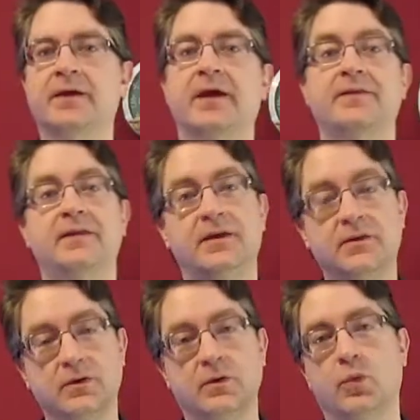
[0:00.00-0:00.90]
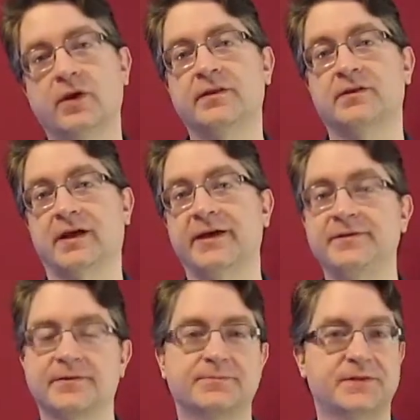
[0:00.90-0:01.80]
and then one of the
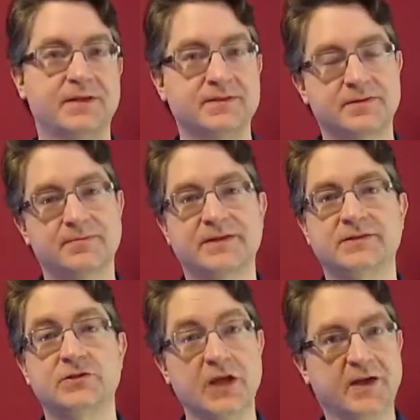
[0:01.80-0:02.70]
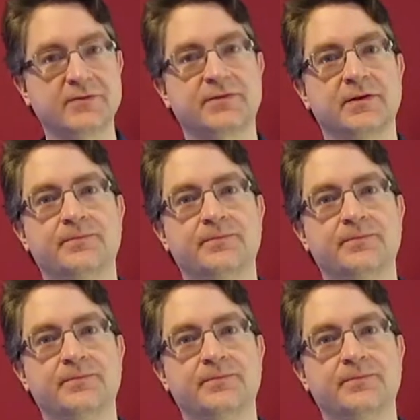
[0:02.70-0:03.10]
clients sends the message f,